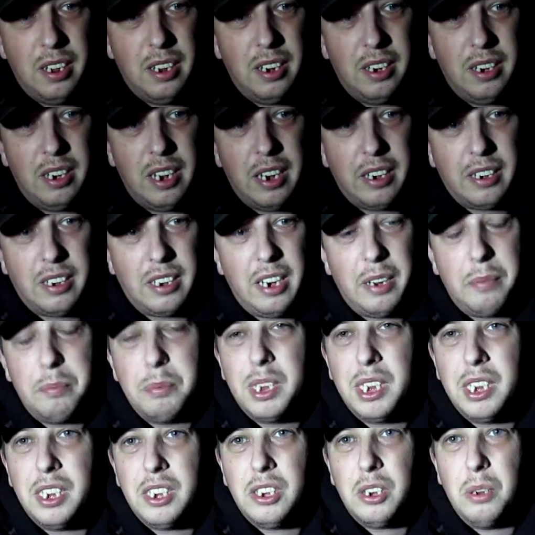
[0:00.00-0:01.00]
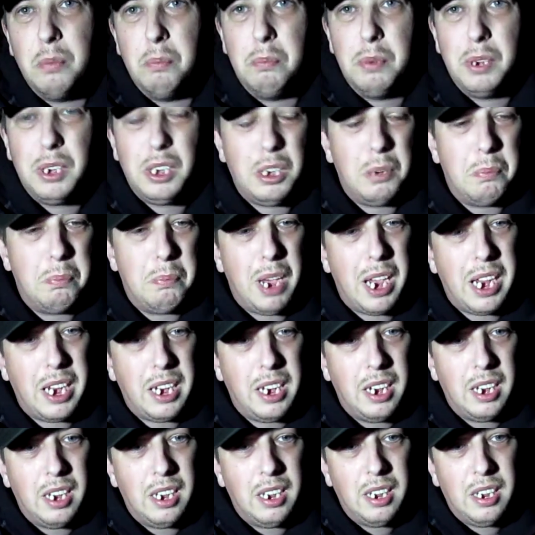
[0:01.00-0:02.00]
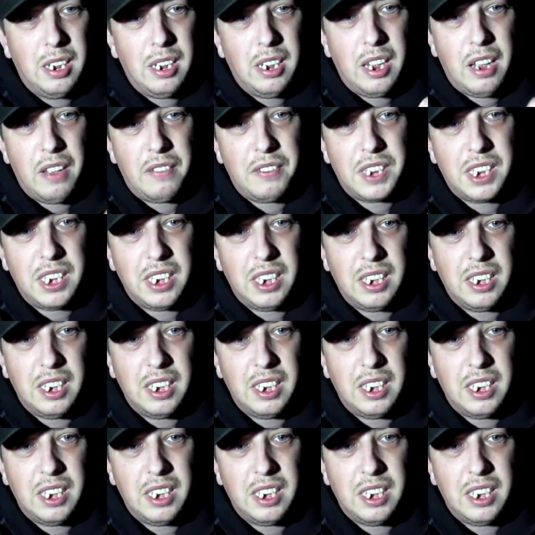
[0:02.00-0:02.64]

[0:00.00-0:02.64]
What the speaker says: lead clip system, but you may have seen